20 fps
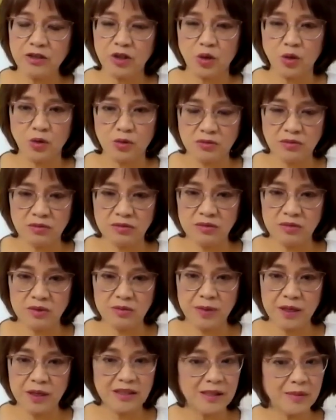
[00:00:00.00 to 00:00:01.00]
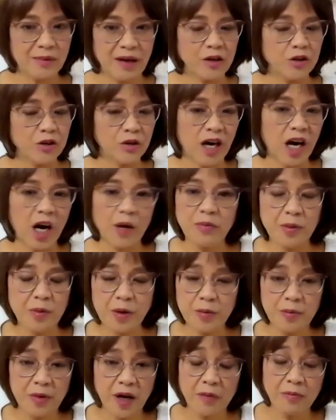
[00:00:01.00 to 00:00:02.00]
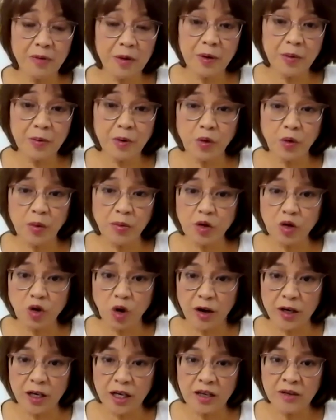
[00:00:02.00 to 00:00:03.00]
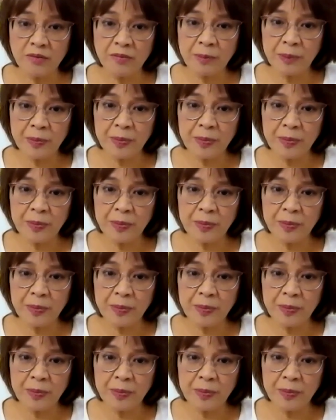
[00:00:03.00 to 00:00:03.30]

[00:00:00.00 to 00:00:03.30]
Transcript: So because I mean I don't know how many people will be joining,